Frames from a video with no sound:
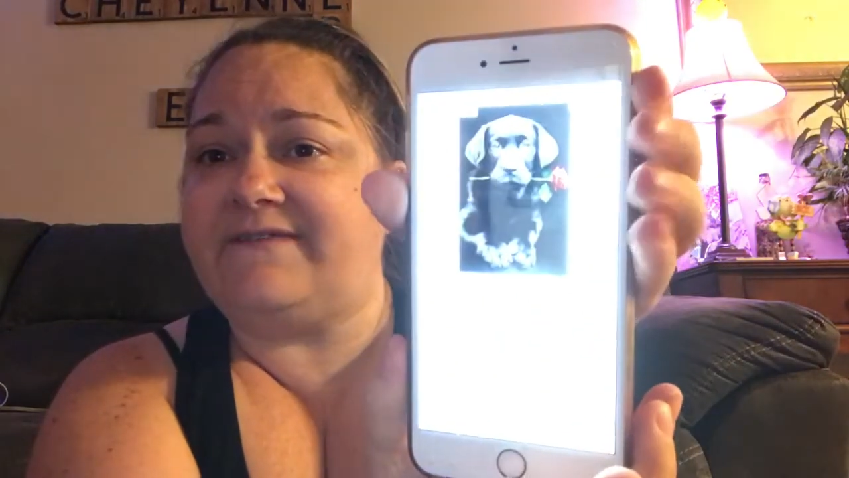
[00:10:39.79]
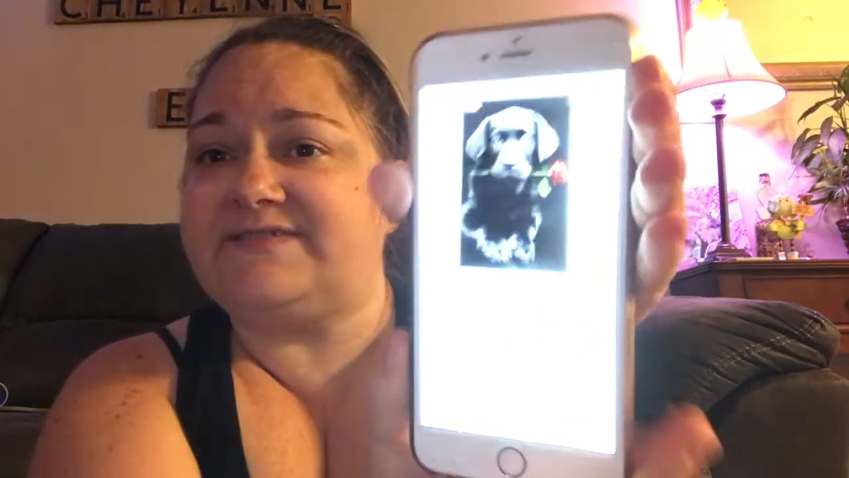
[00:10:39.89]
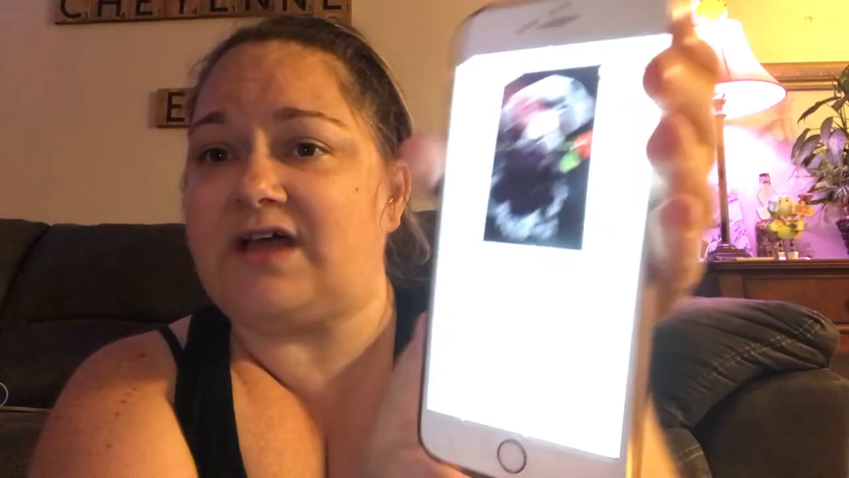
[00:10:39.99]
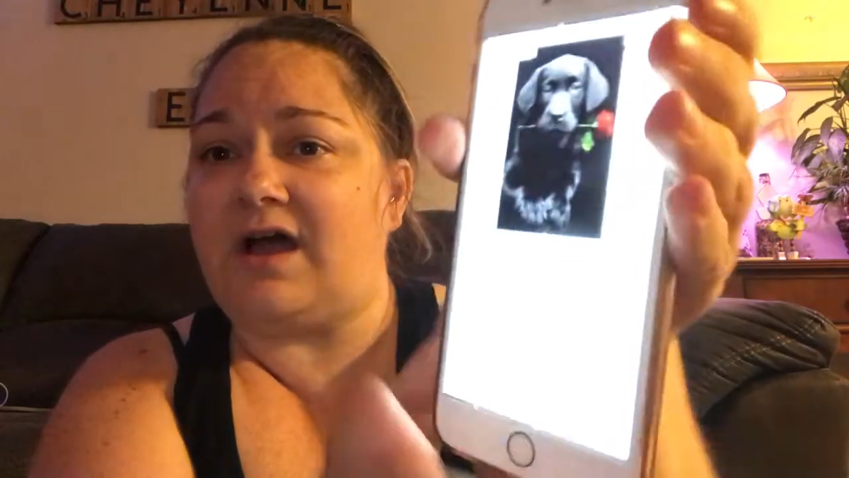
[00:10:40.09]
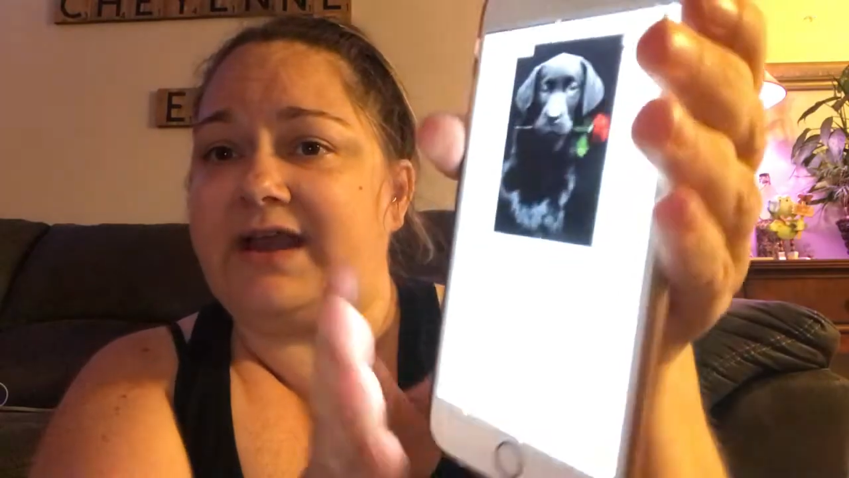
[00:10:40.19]

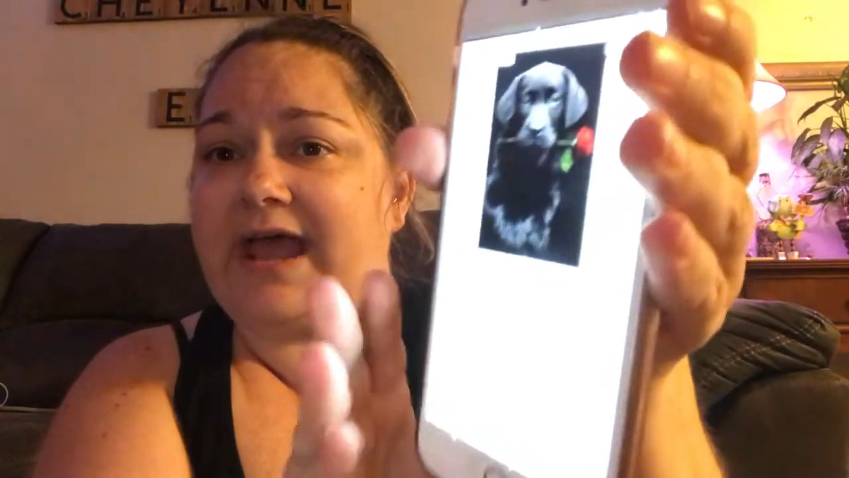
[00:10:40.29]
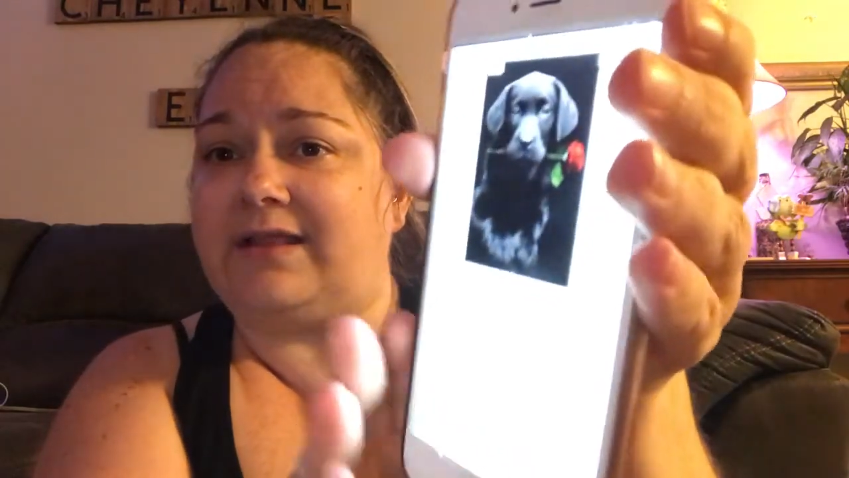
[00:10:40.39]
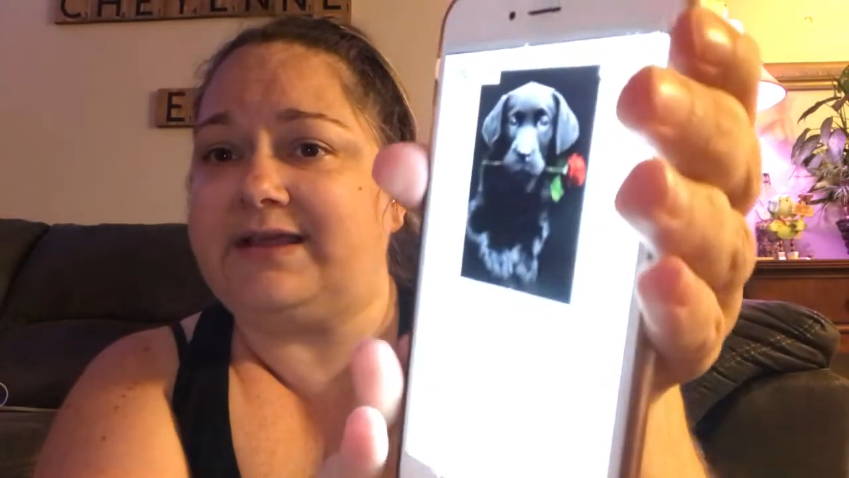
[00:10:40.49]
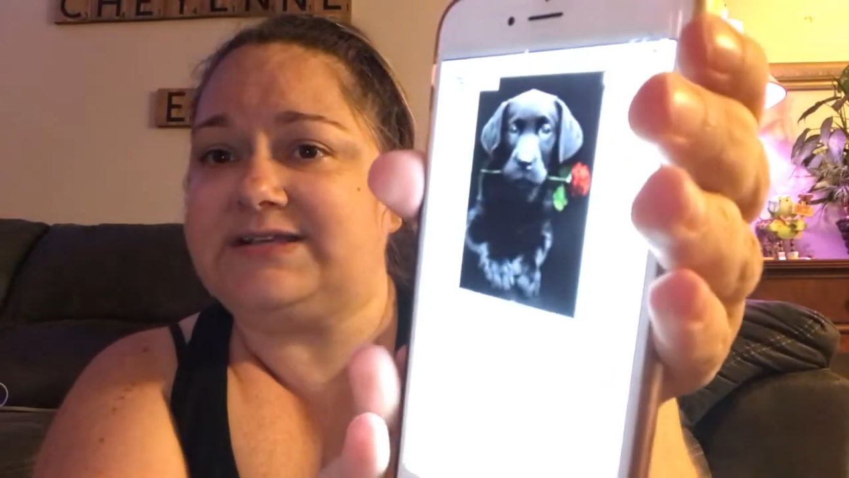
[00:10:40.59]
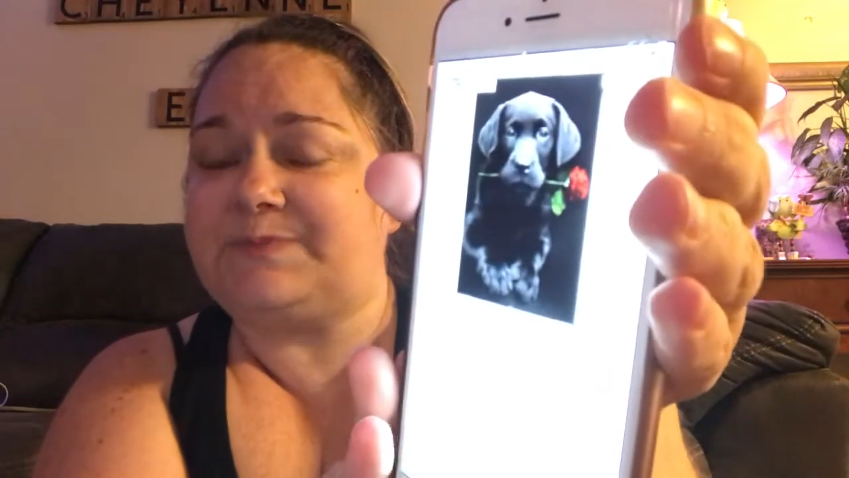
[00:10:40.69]
saw on
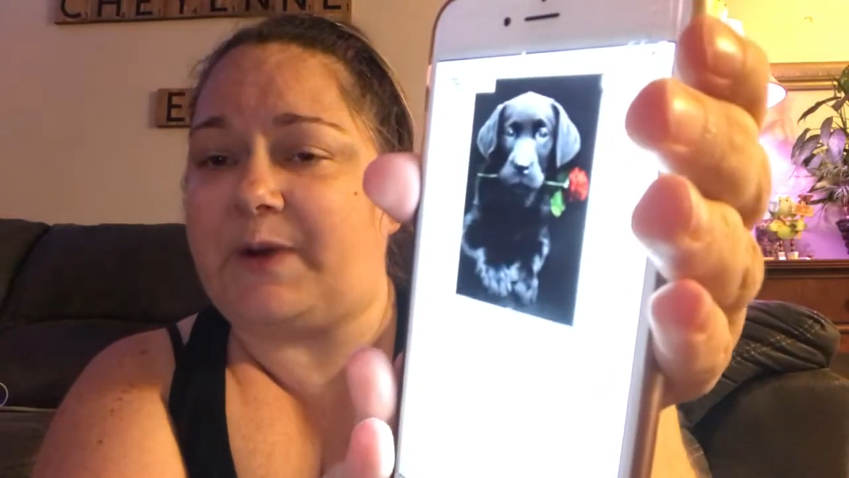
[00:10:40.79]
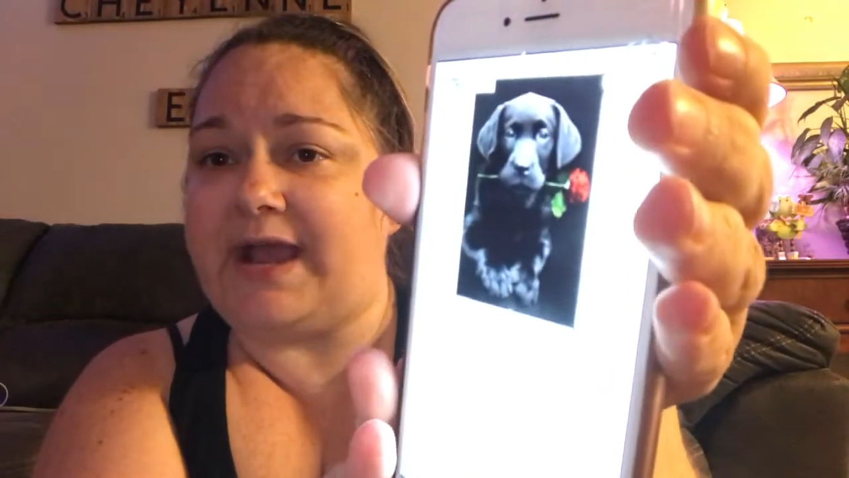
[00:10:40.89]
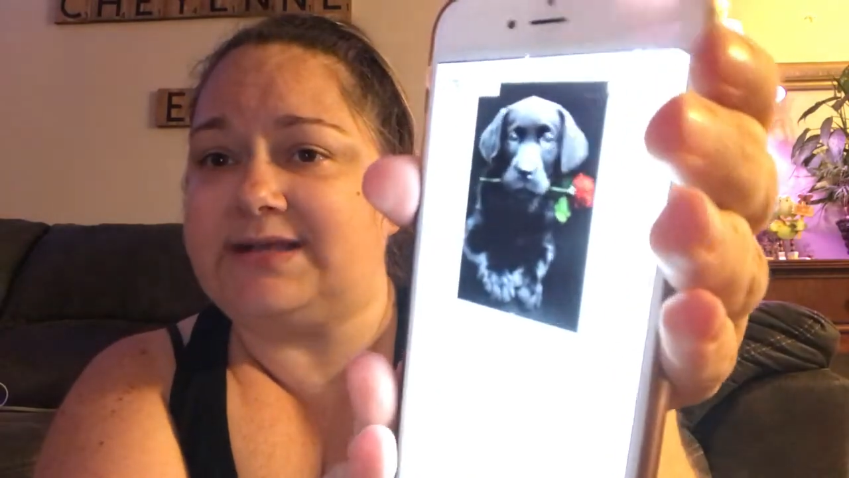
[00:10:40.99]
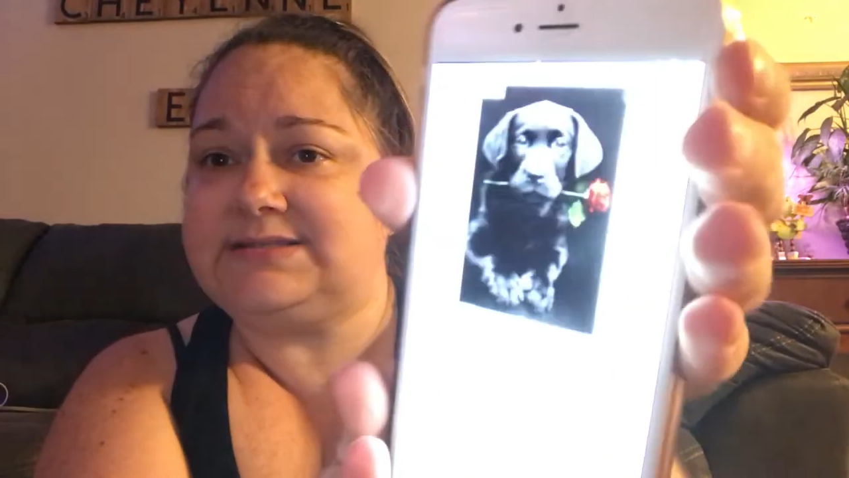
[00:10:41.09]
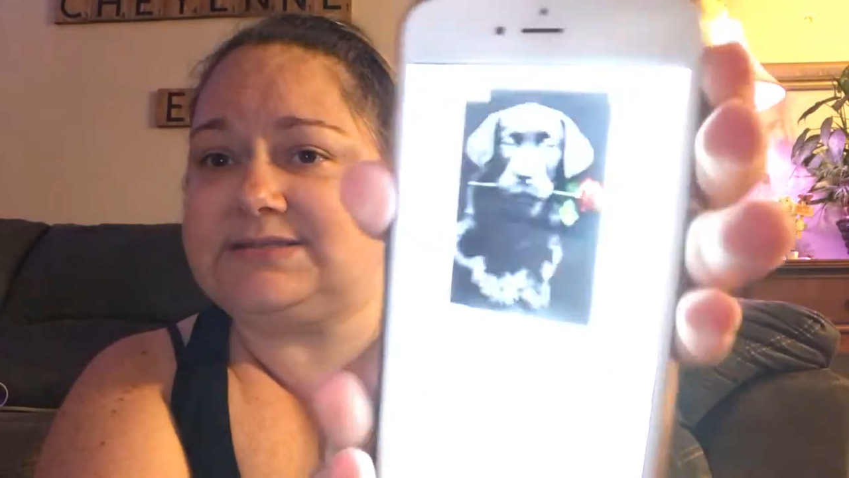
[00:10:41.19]

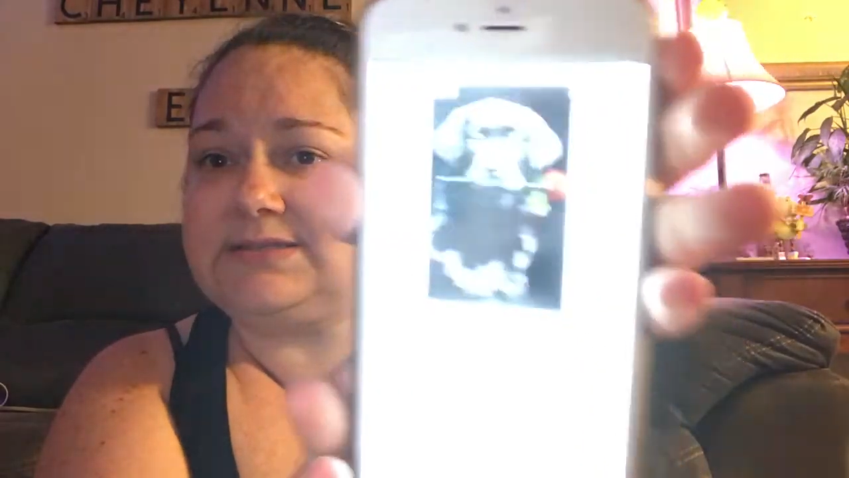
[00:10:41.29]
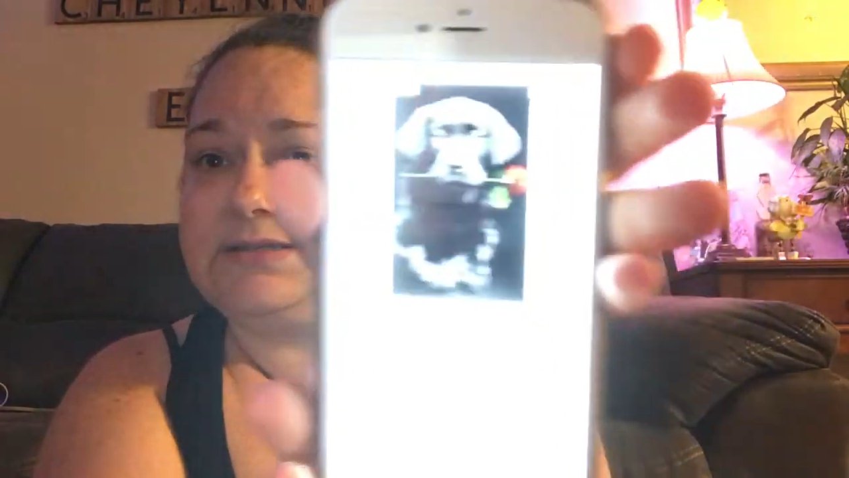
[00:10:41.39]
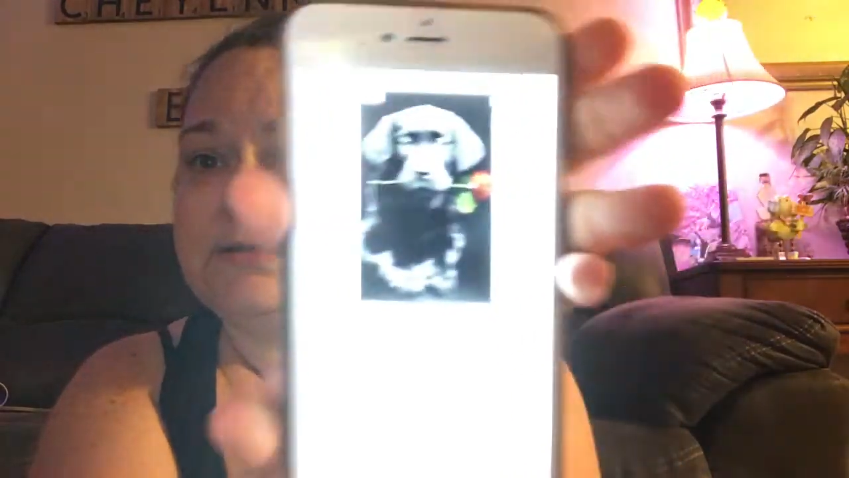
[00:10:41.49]
AliExpress.